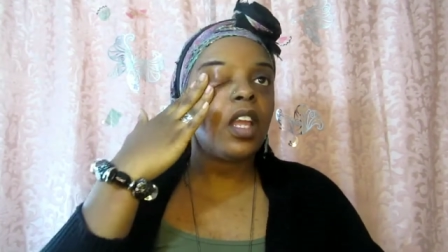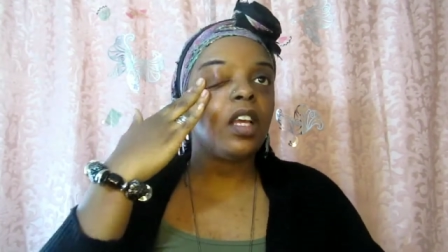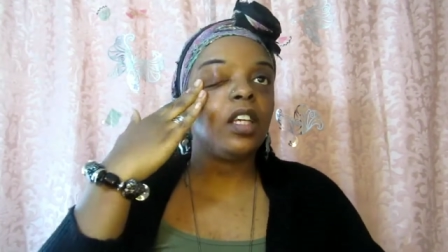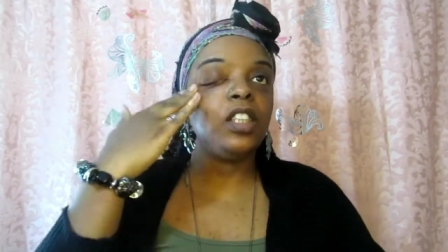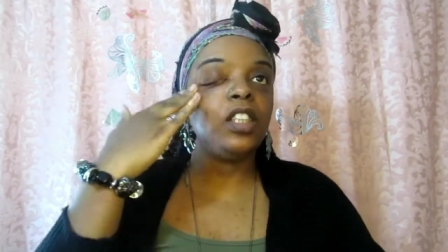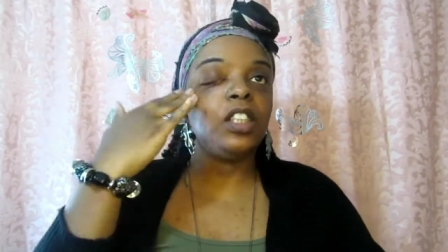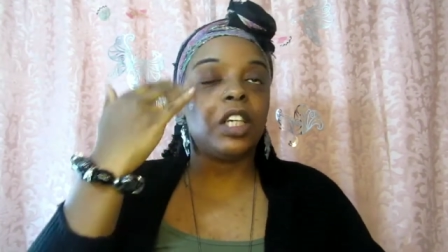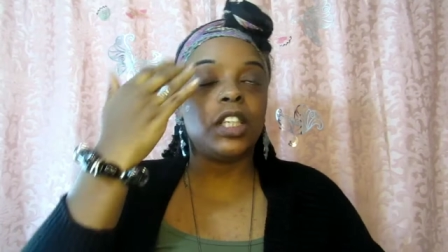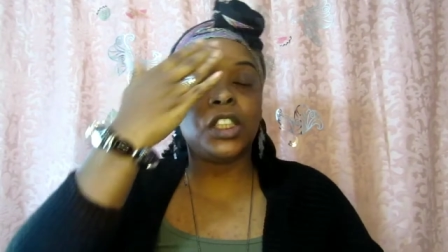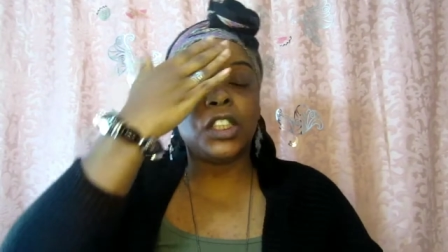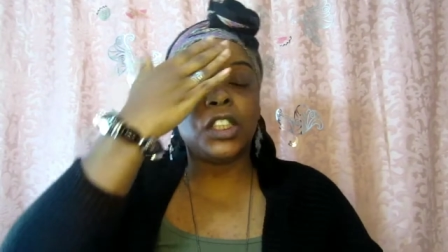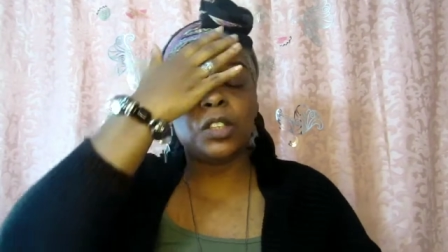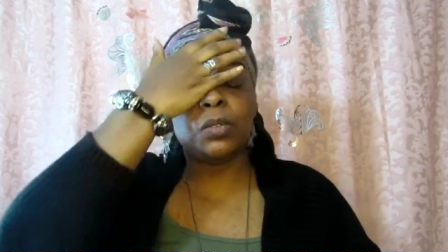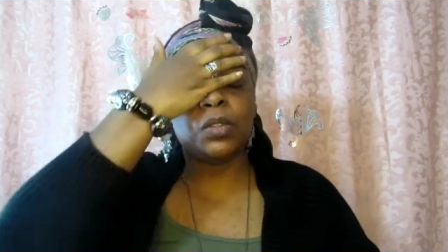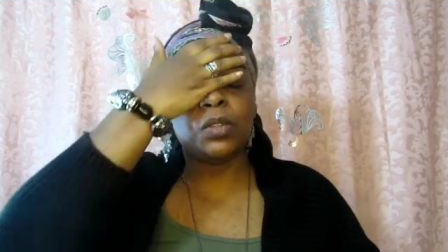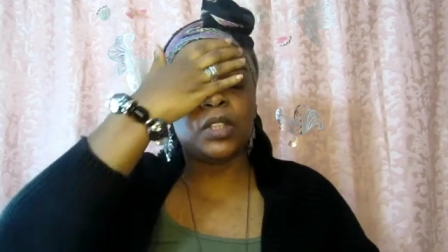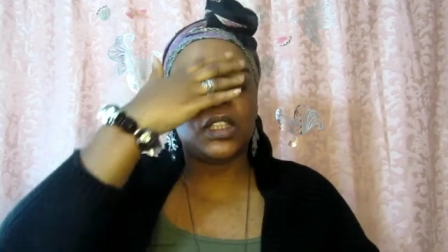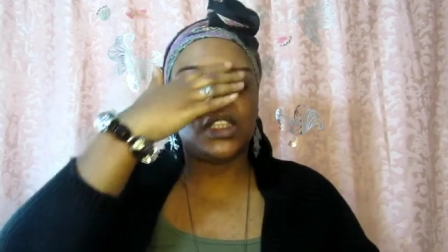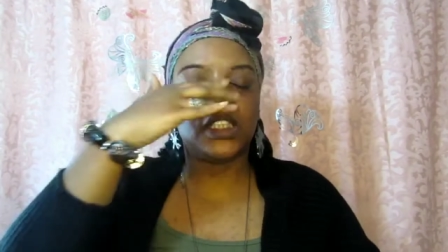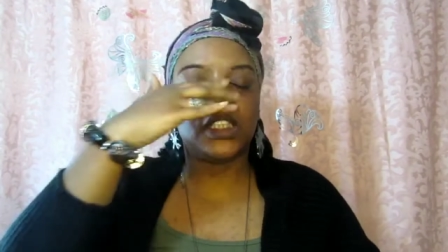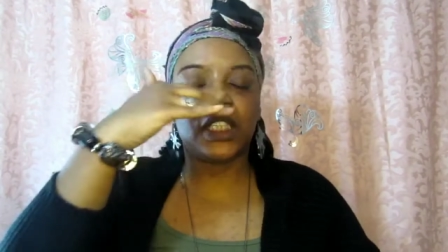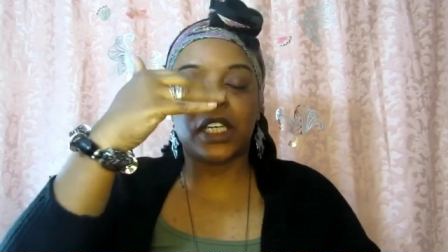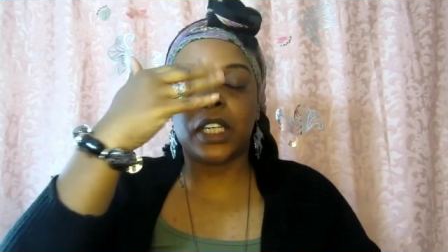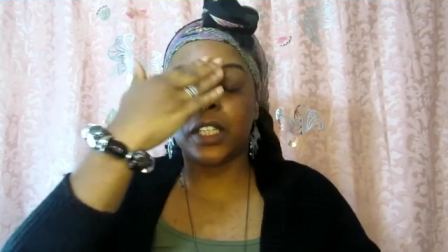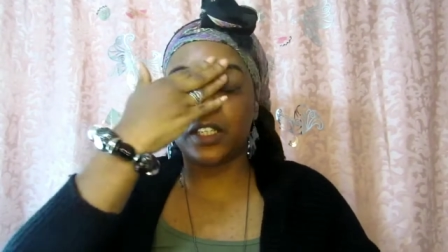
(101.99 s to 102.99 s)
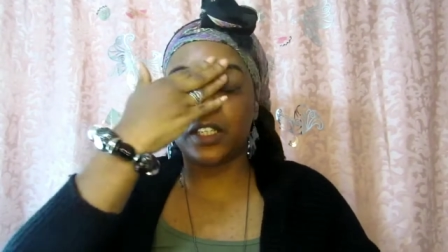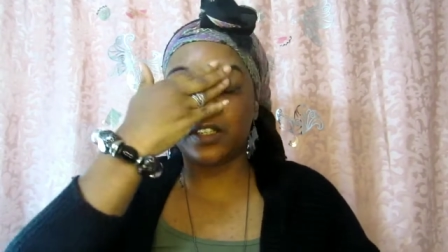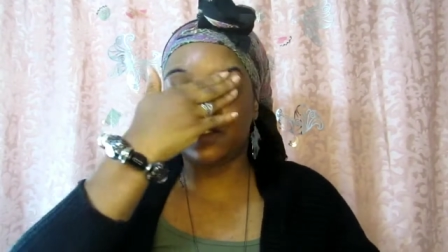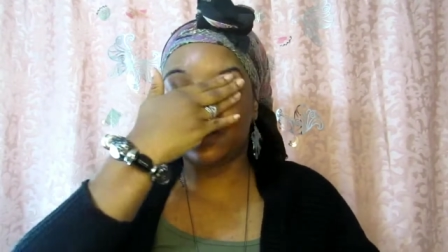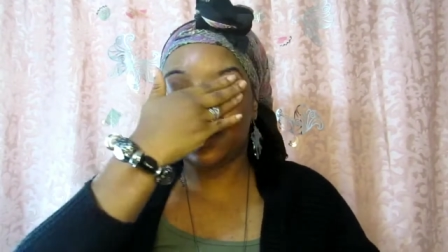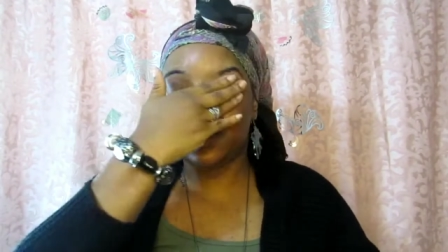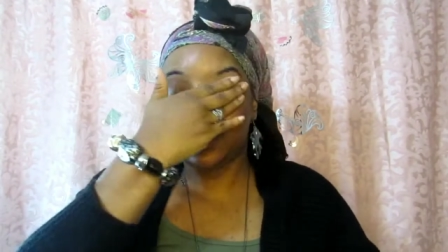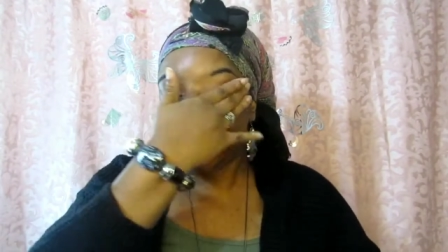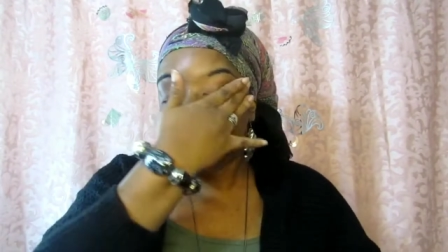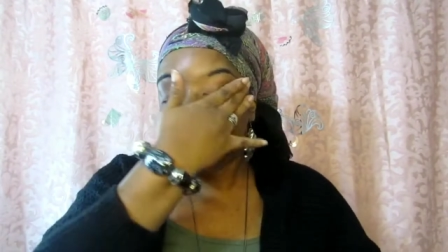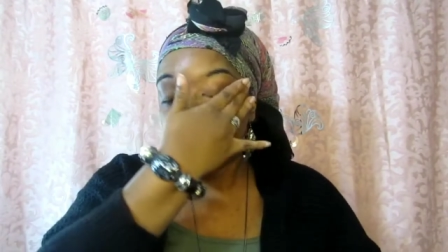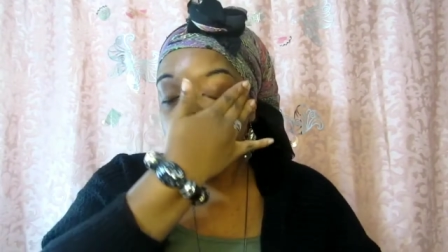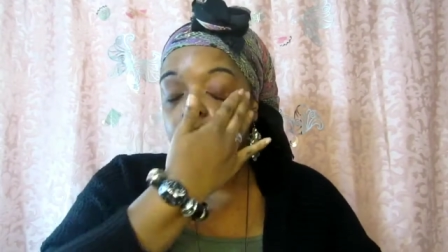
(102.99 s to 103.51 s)
So I just want to tell you
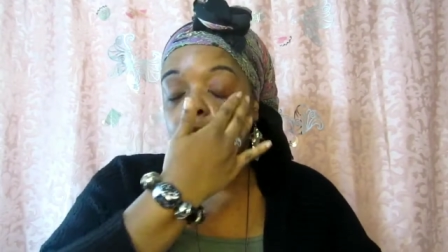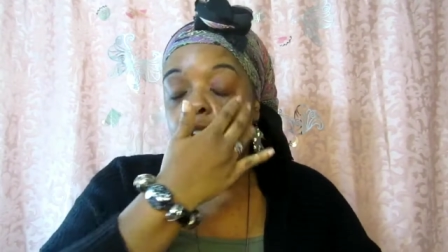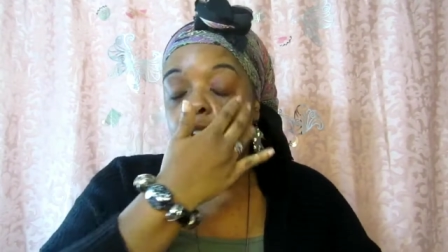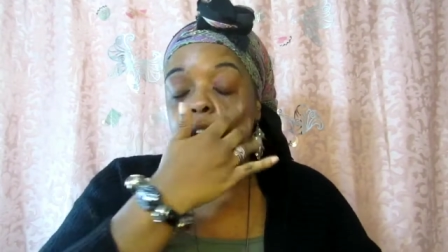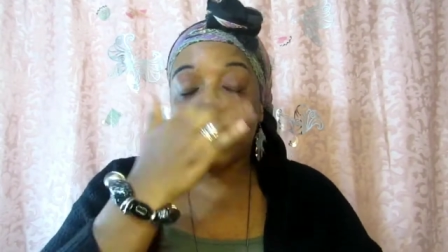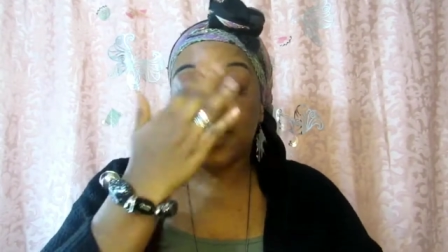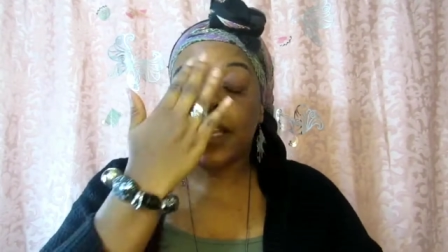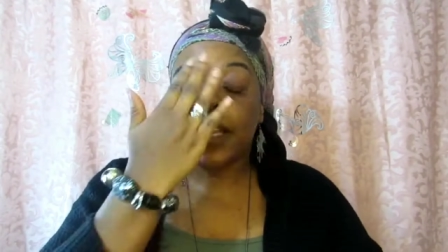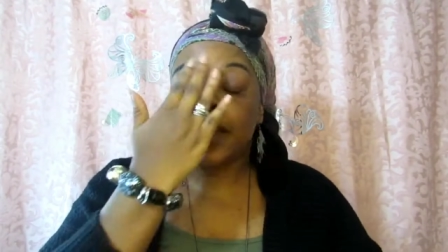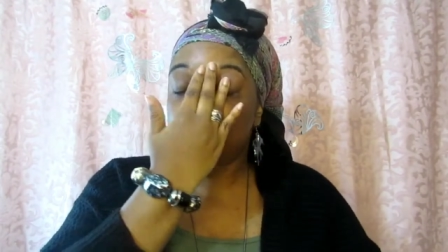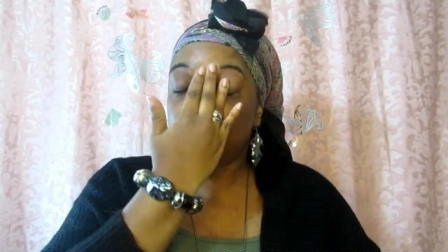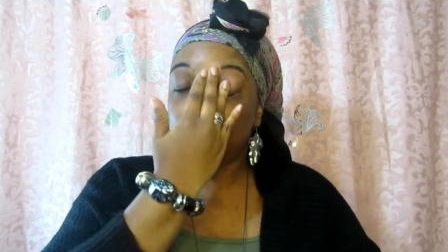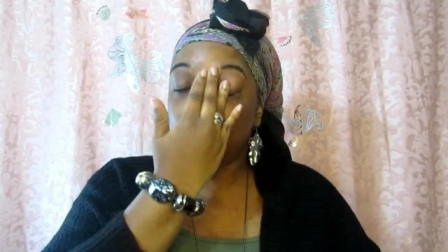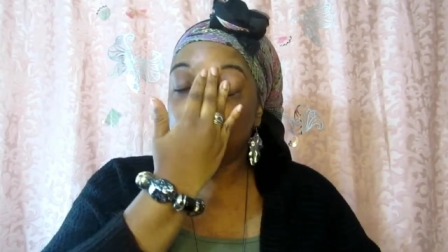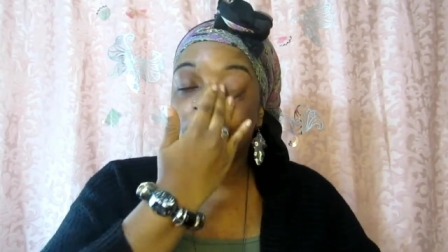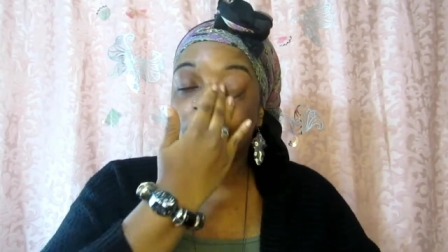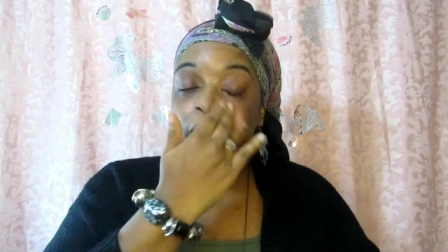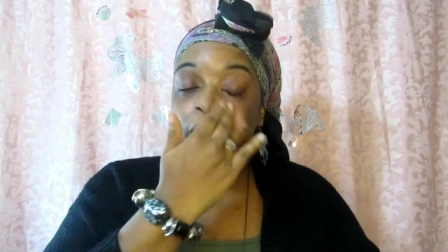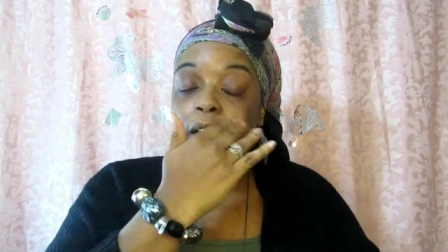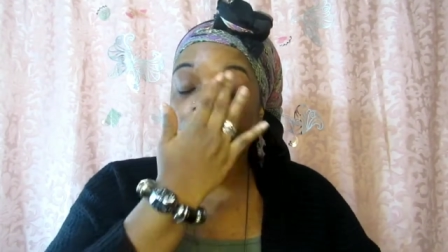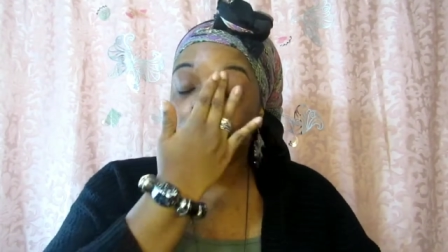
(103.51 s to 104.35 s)
that that